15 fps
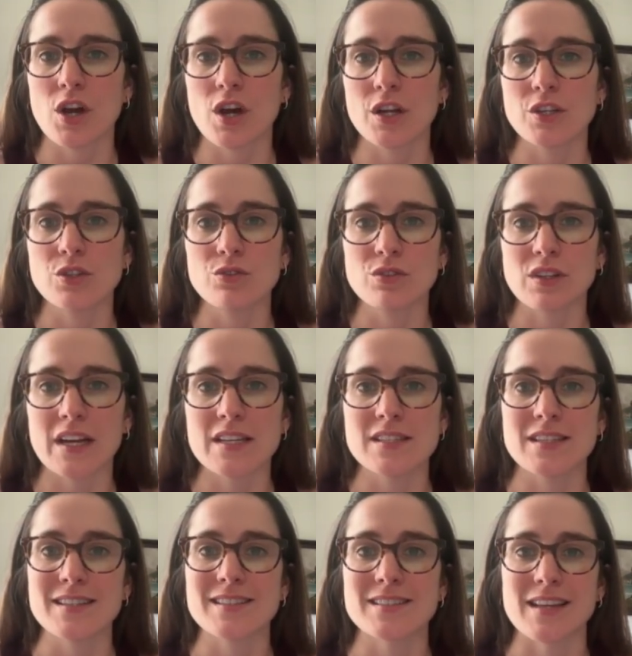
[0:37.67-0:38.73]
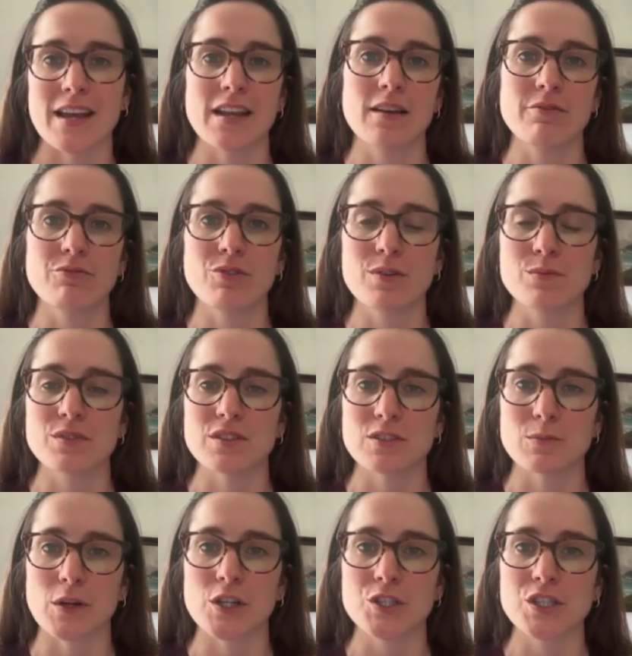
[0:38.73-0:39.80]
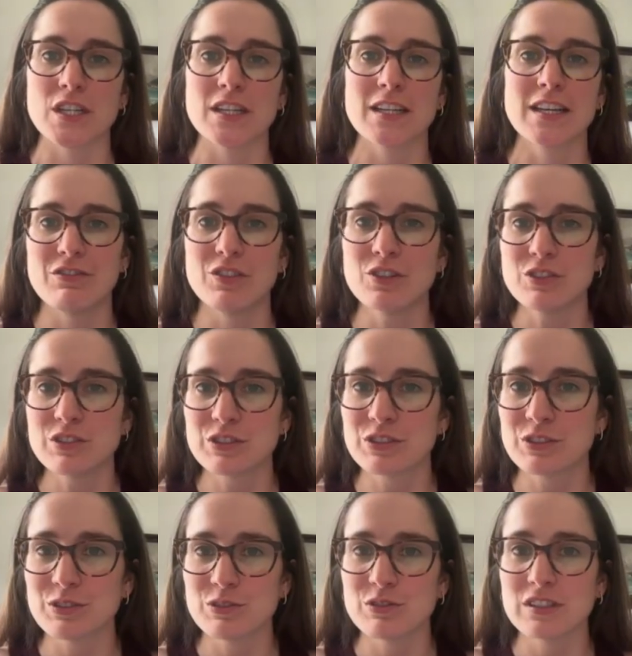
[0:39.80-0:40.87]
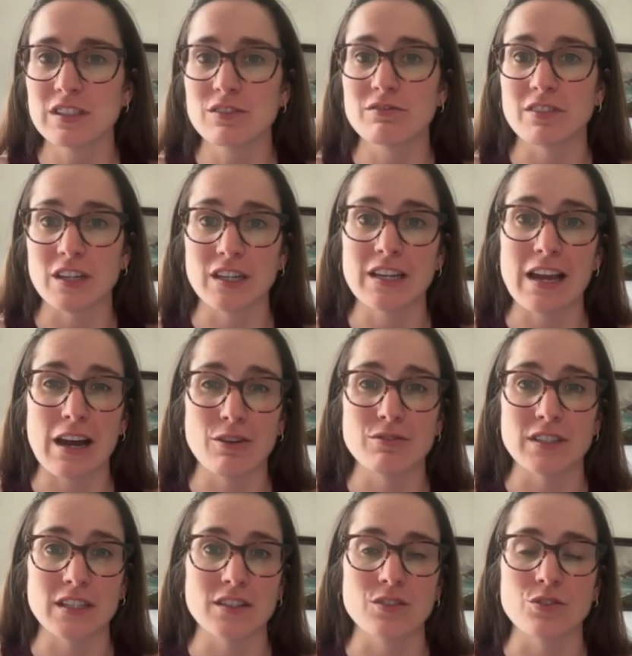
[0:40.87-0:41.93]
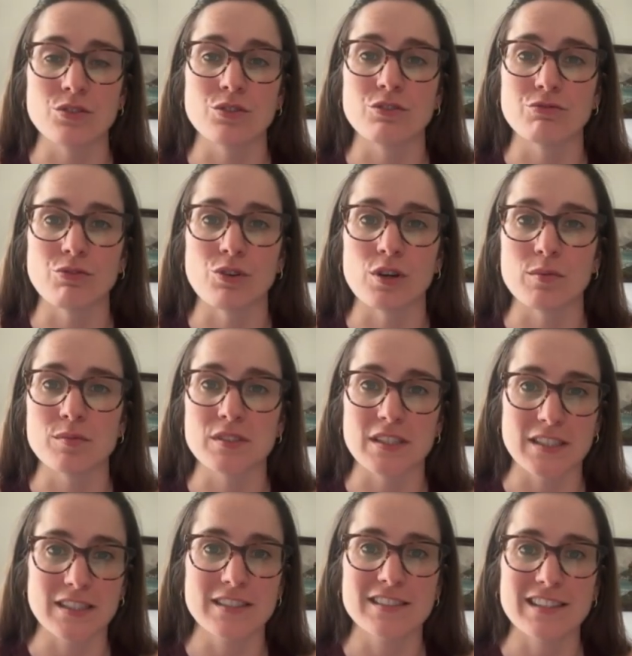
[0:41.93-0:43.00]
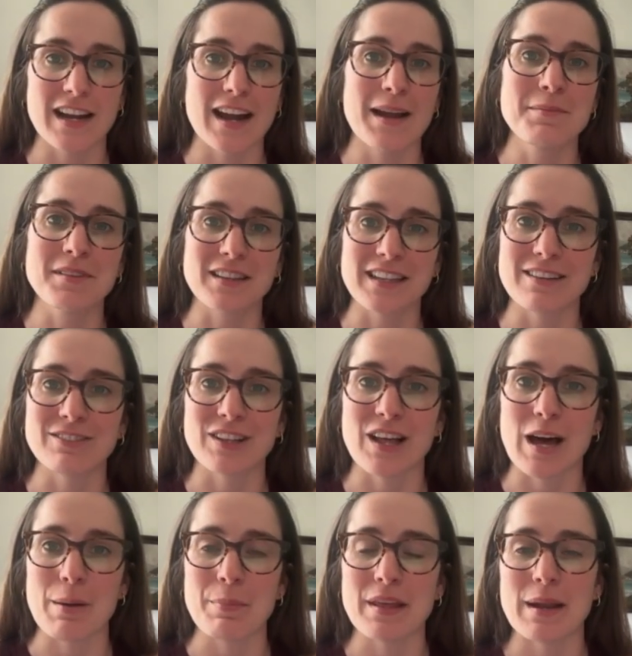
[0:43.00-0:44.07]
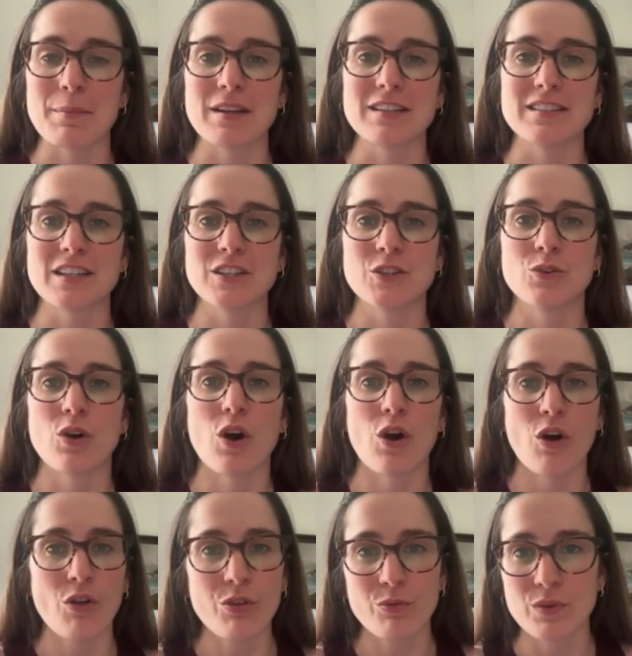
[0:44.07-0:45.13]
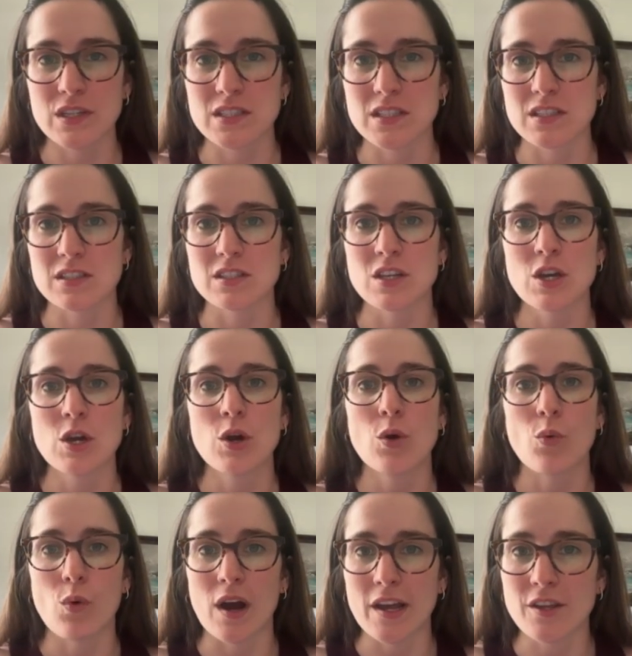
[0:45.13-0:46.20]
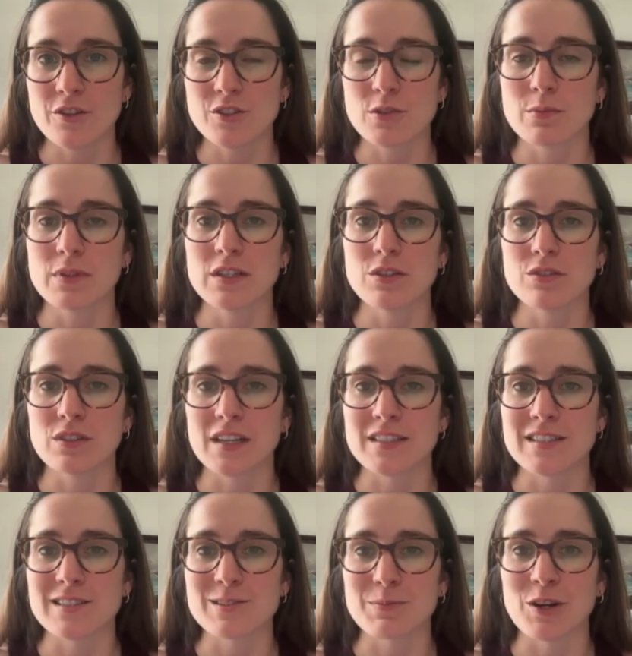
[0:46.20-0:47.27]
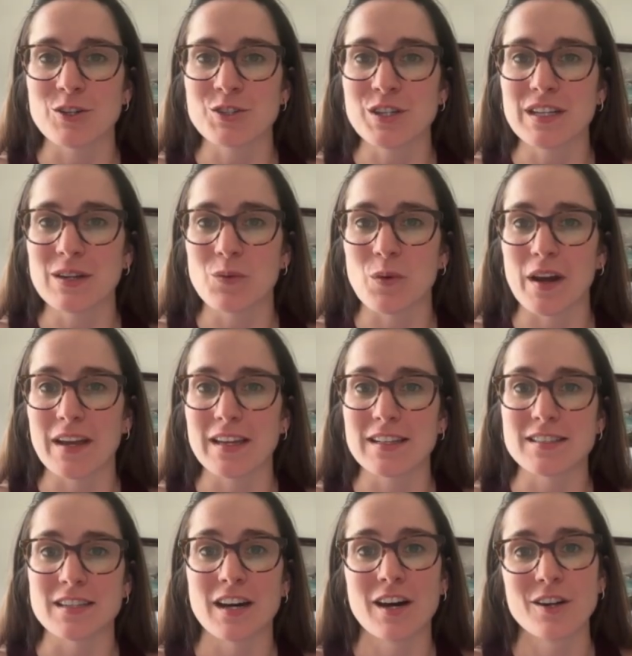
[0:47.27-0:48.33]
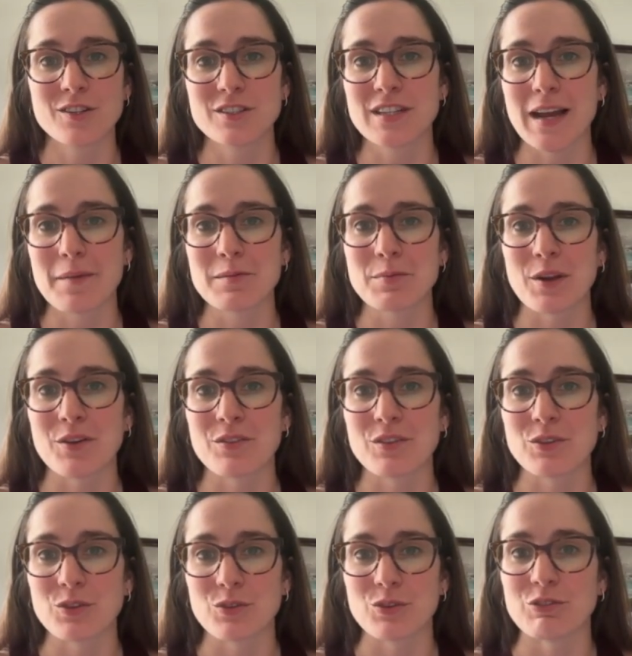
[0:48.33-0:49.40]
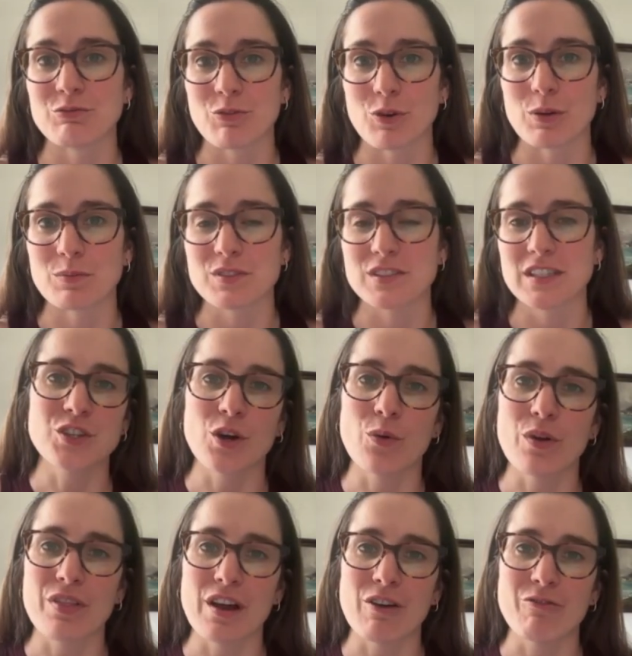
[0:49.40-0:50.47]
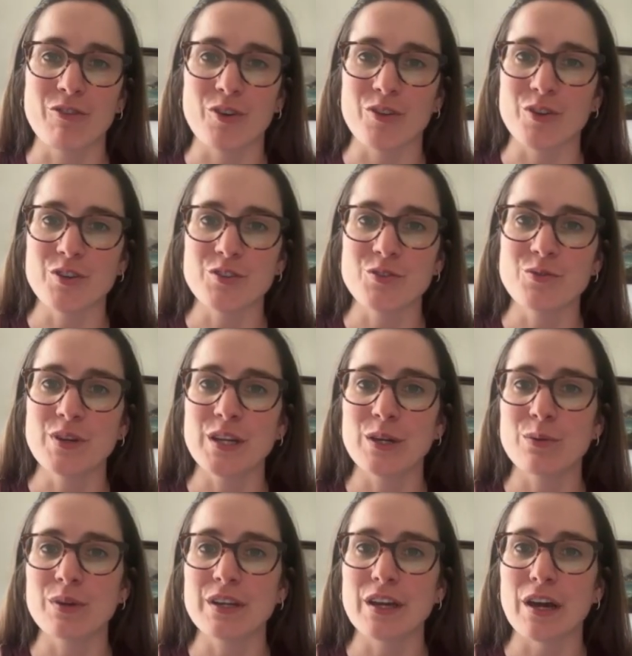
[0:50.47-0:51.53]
on utilizing sign-up forms in Smartsheet. If you're still using very outdated Google Forms, it is time to level up, and I'm going to tell you all the reasons why you should be utilizing Smartsheet and why it's 100 times better than Google Forms. So without further ado, here we